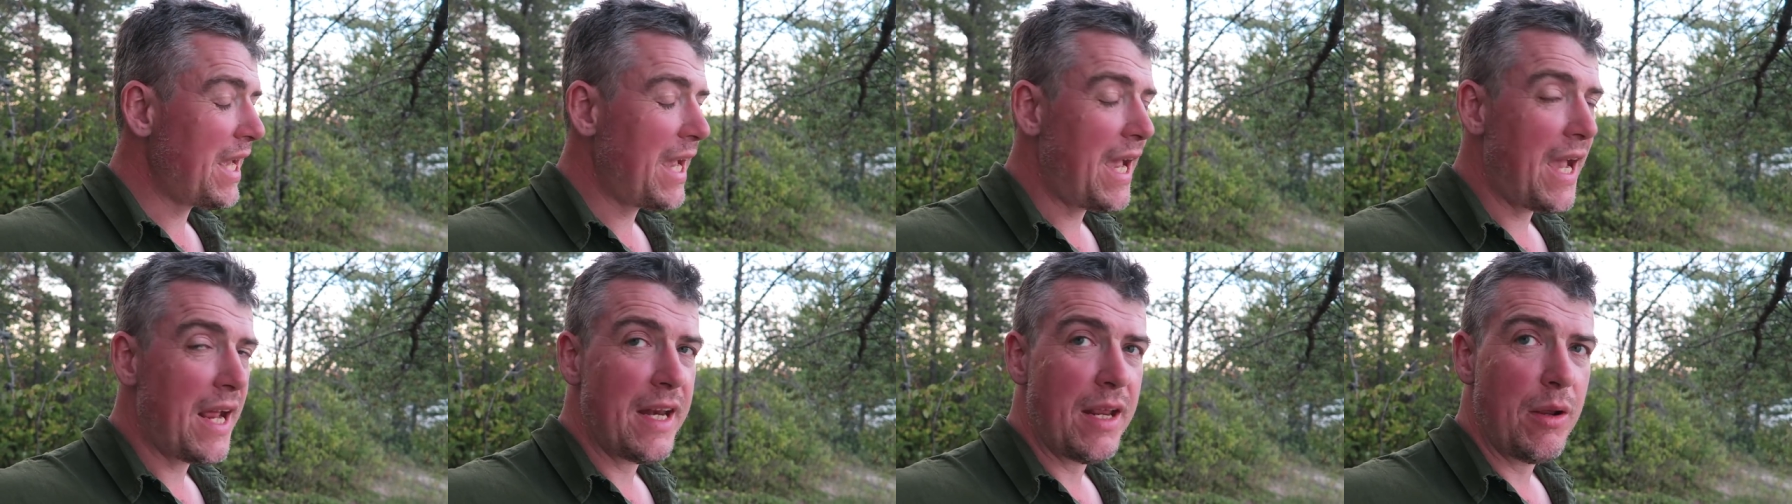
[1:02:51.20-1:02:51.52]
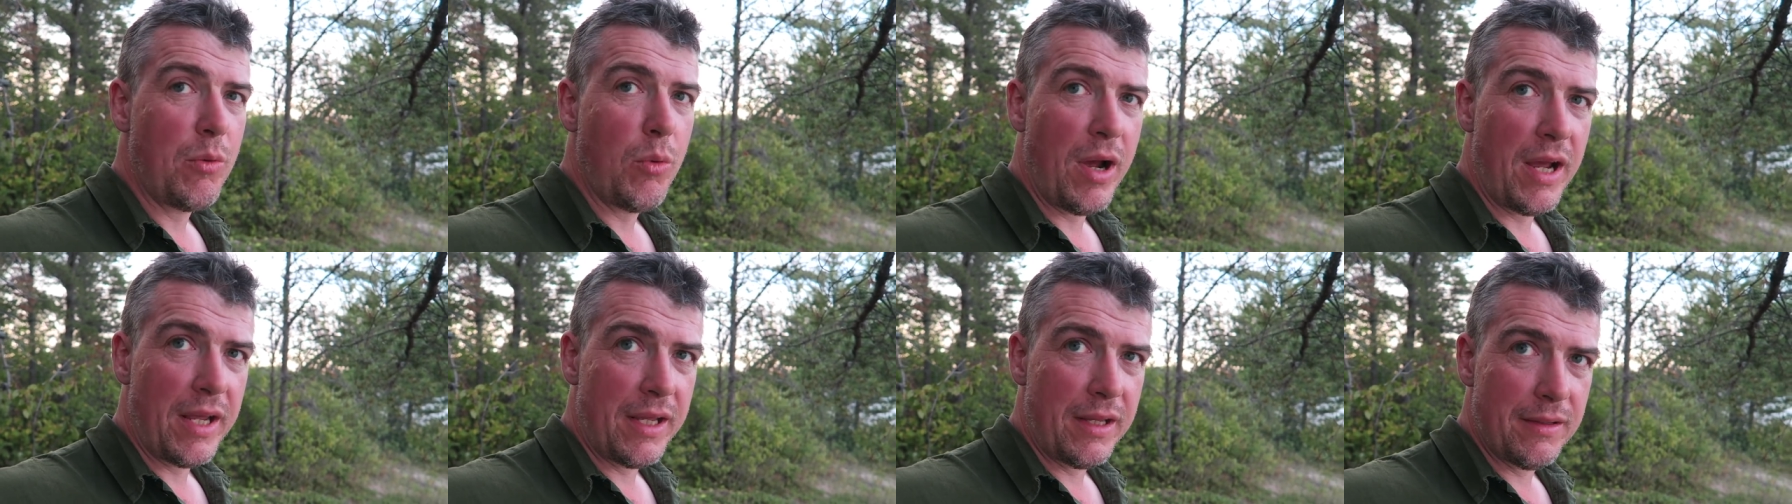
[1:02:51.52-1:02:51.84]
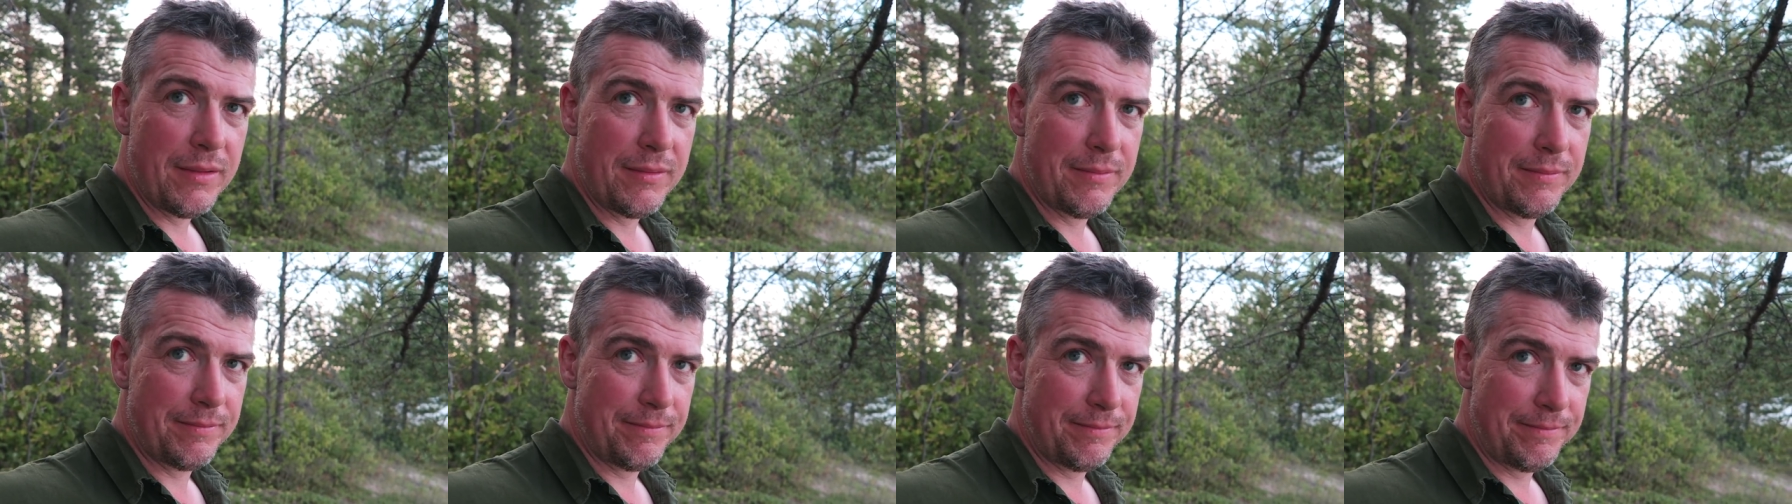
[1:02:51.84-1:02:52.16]
Anyway,
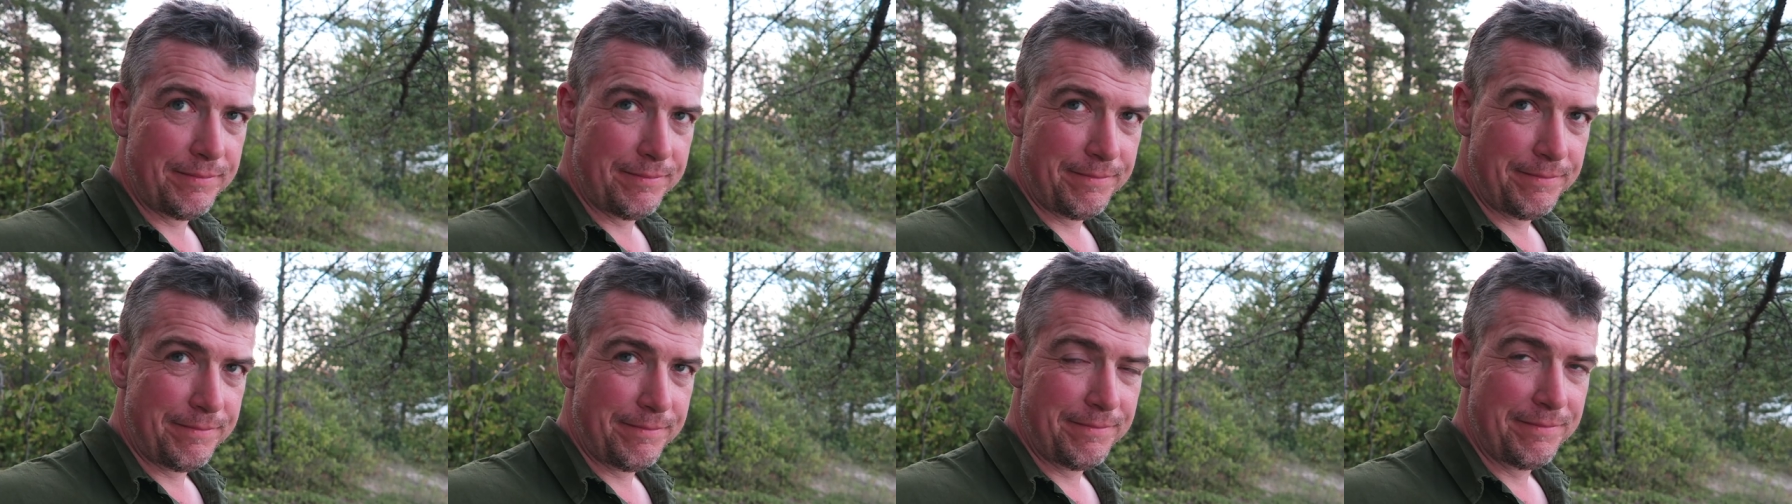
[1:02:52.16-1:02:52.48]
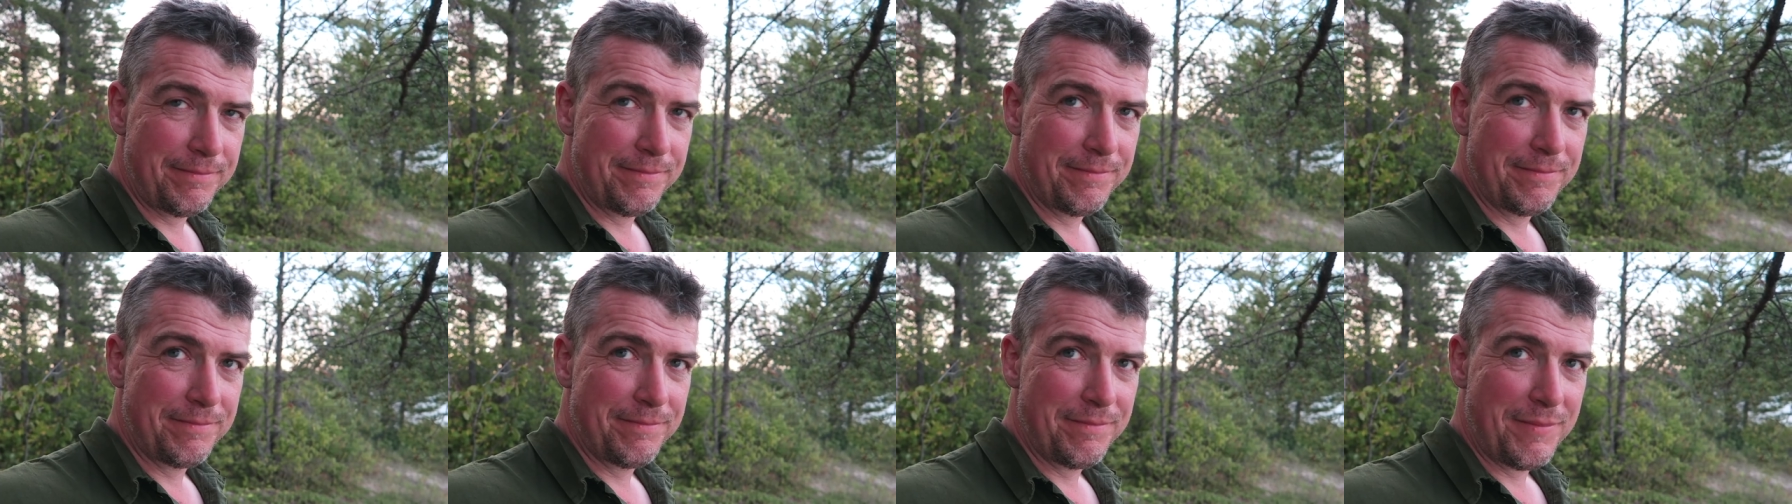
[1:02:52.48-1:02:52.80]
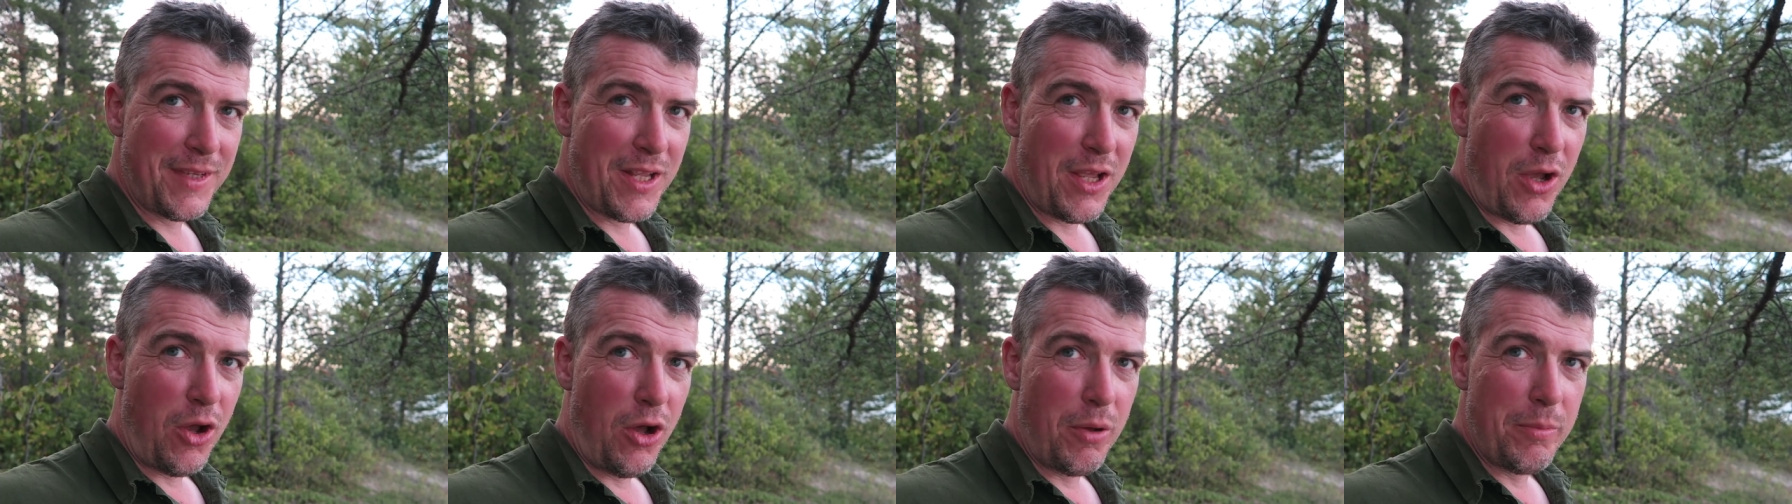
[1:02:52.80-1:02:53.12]

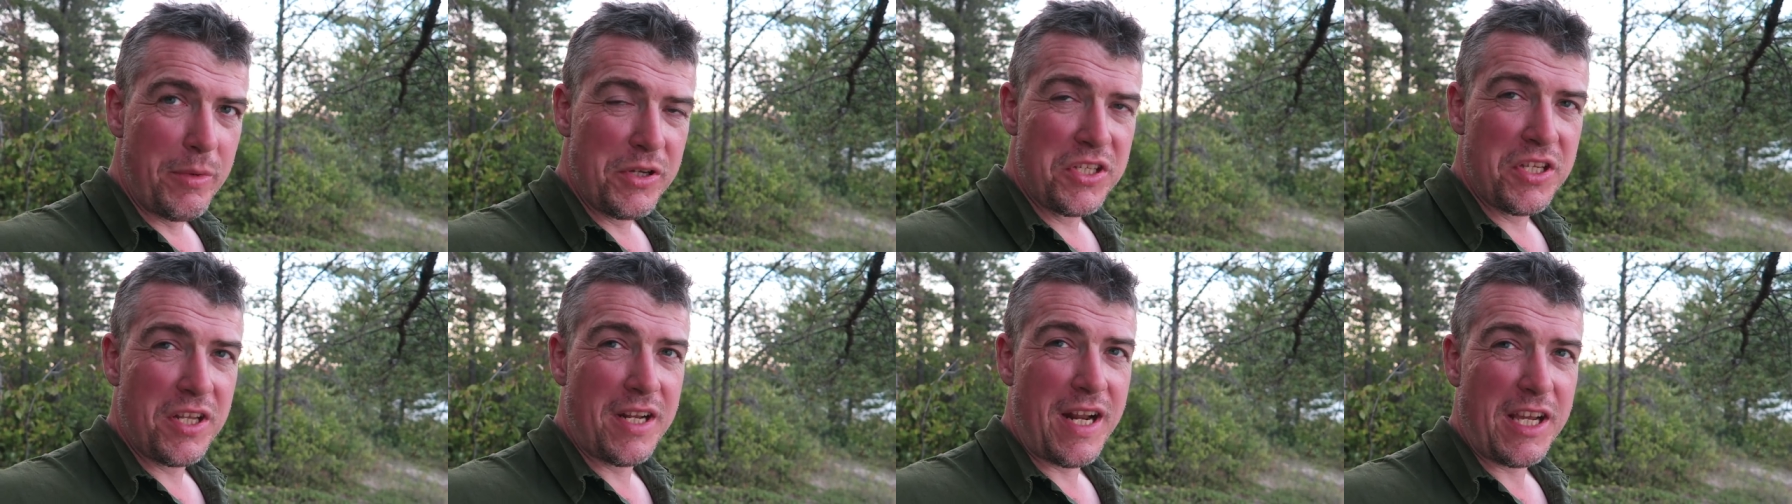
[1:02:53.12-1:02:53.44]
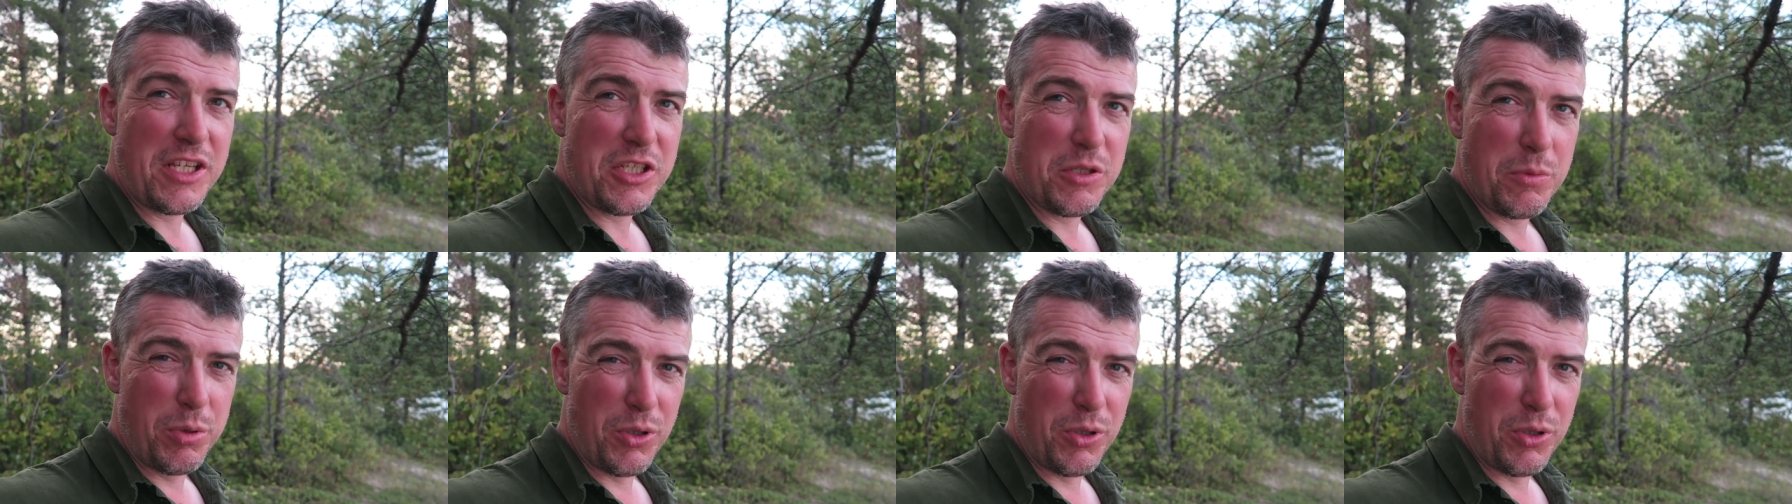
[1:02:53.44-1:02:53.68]
almost an Ask